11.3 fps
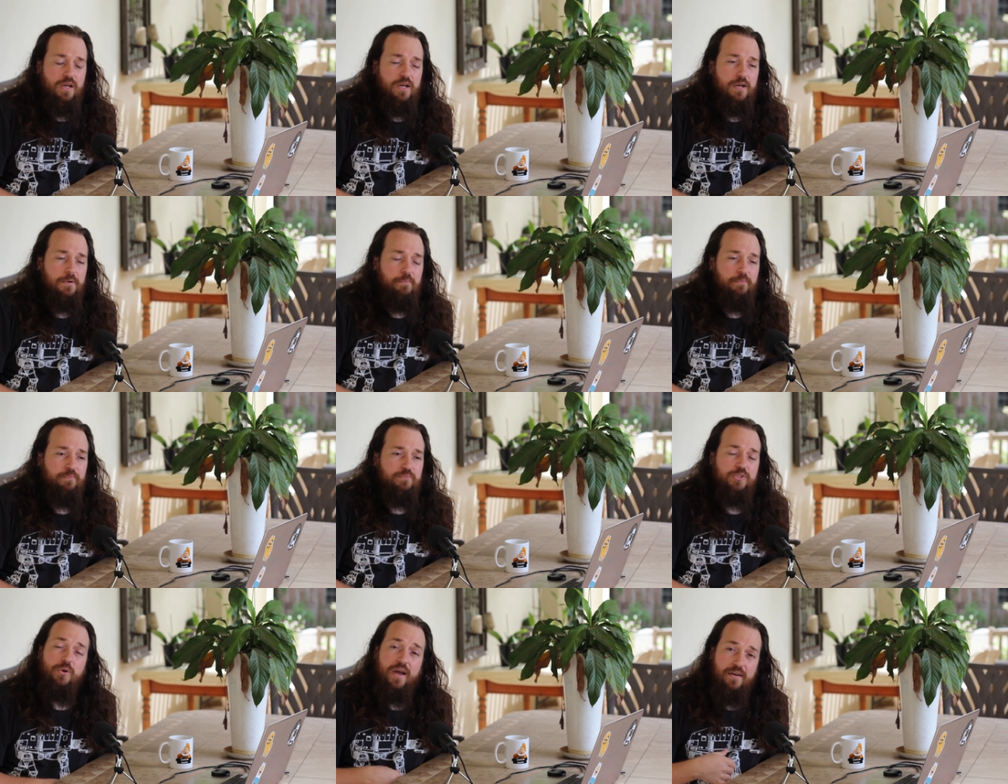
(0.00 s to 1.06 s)
um,
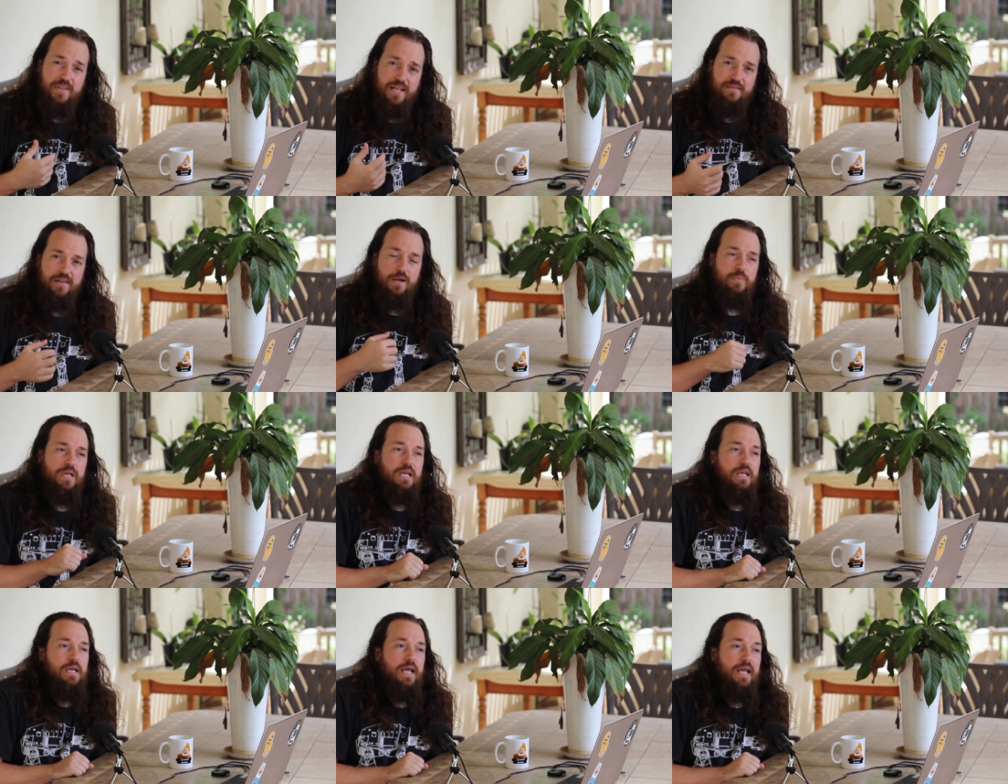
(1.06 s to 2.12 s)
so I have that set up,
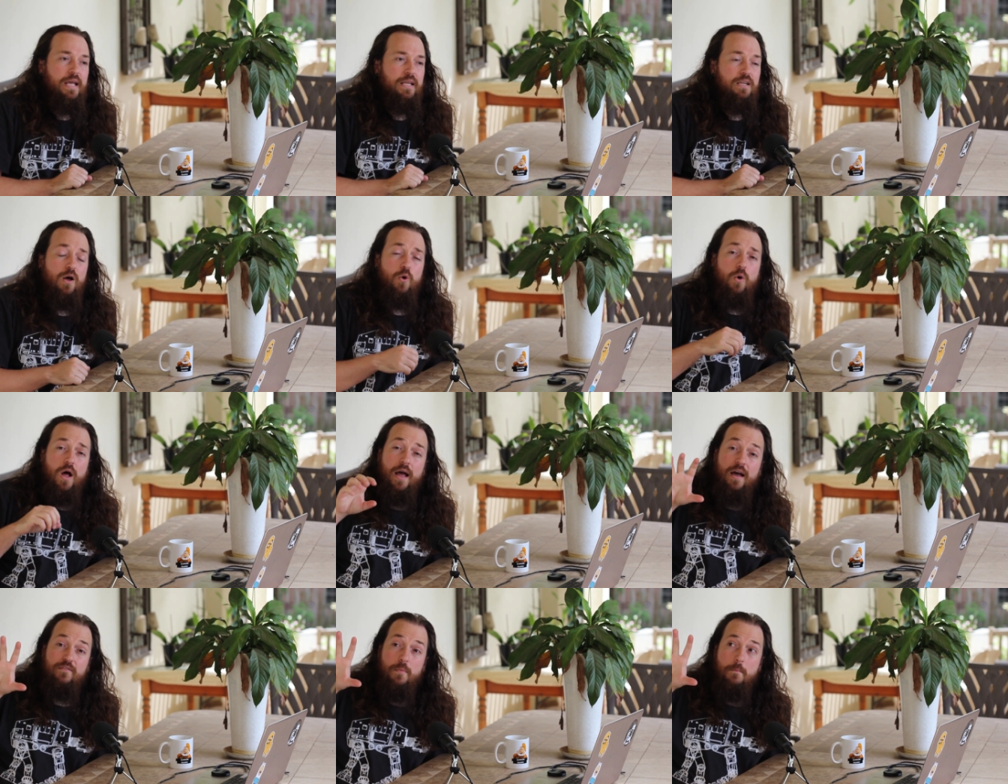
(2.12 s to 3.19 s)
and I
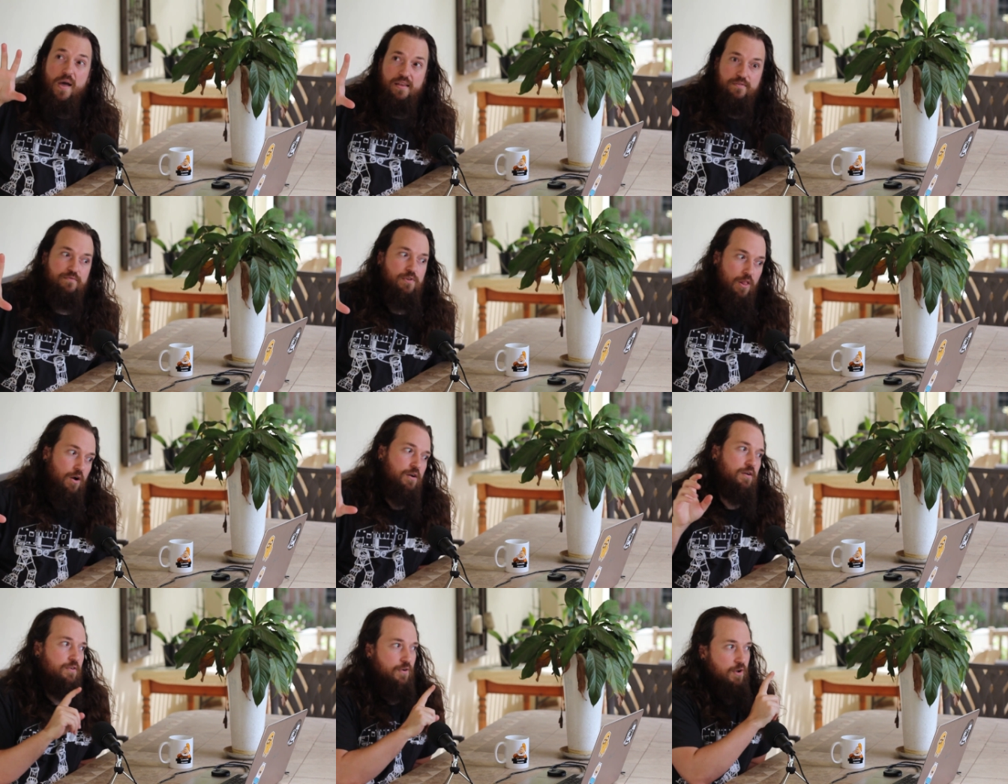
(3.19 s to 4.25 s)
have a massive
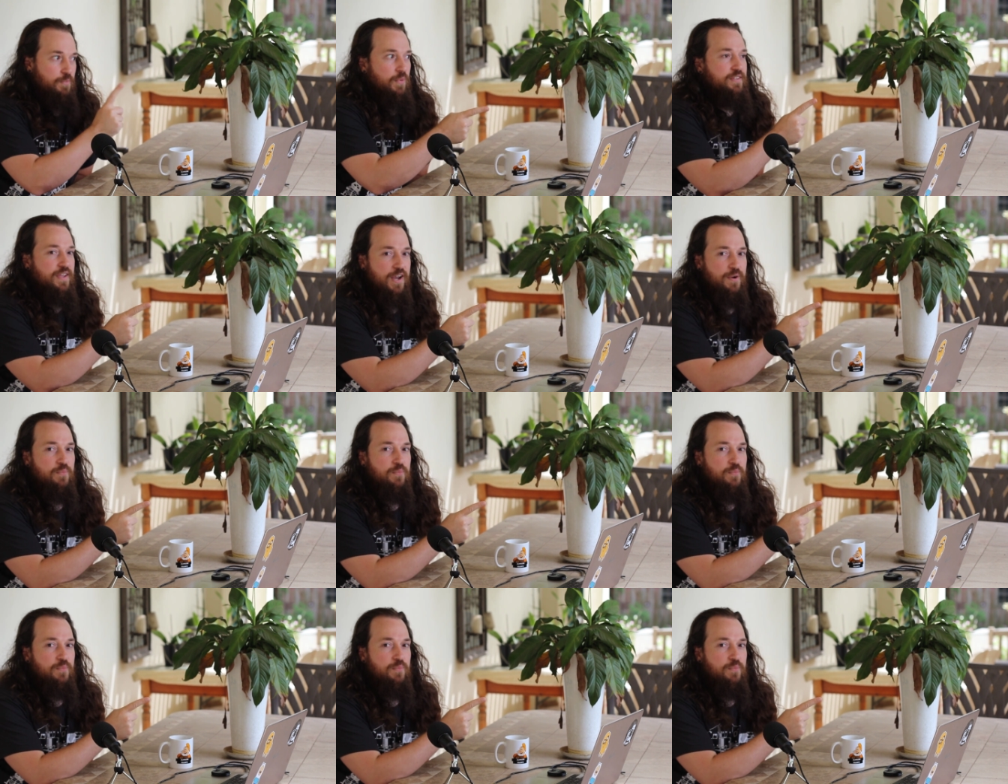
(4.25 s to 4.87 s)
clock on my second